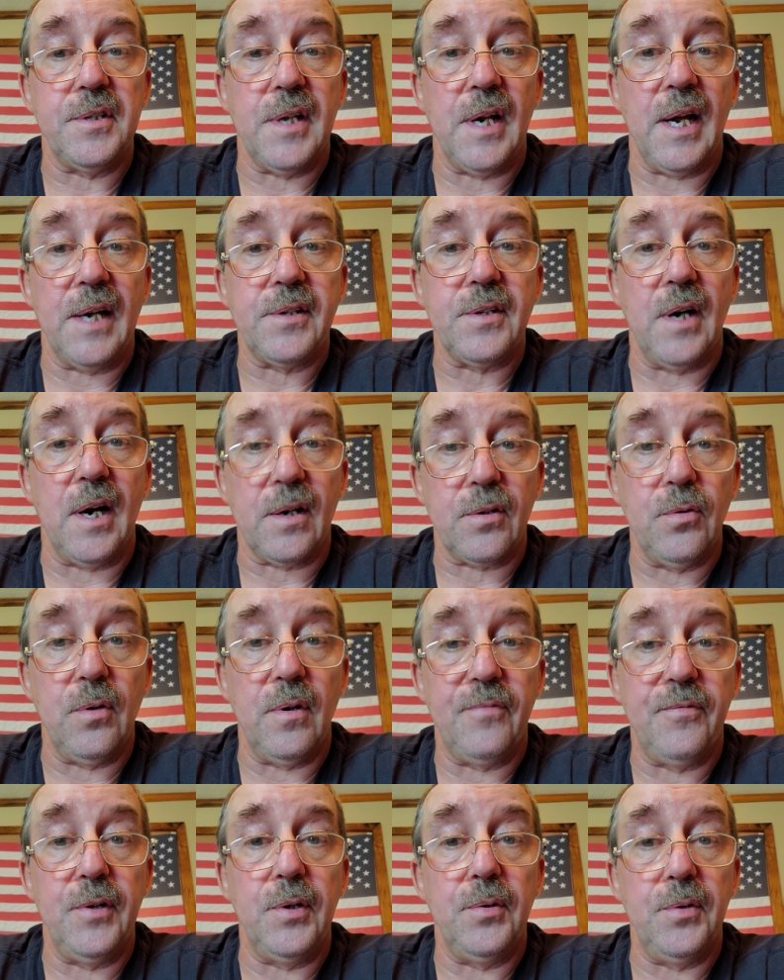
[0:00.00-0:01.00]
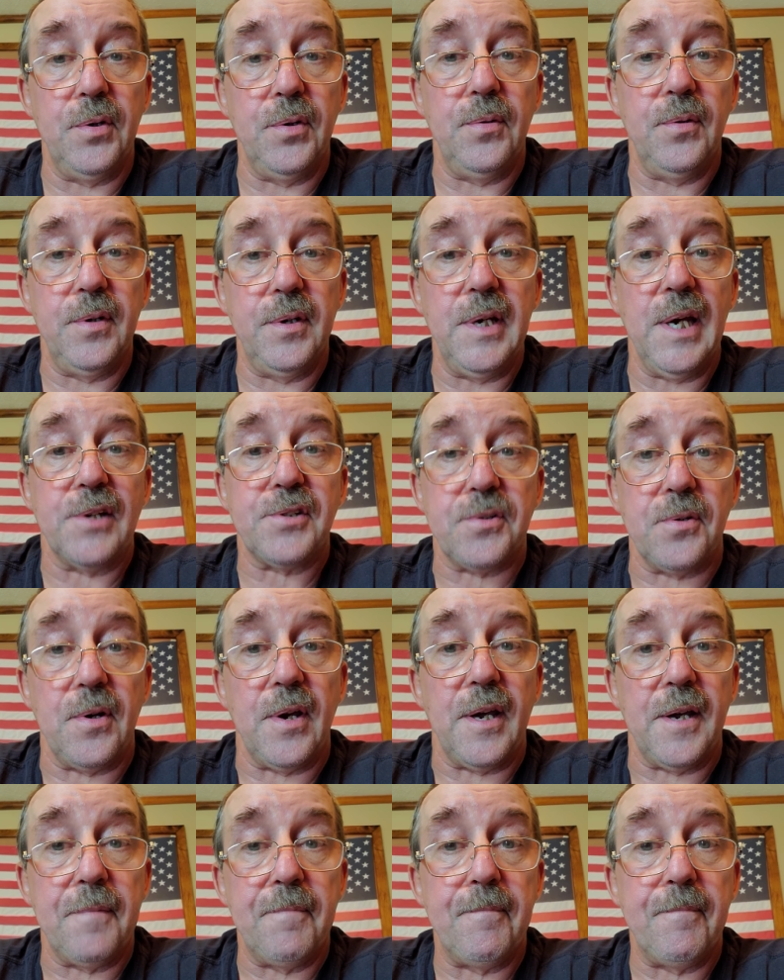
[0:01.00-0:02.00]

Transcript: and I talked to a few of you yesterday,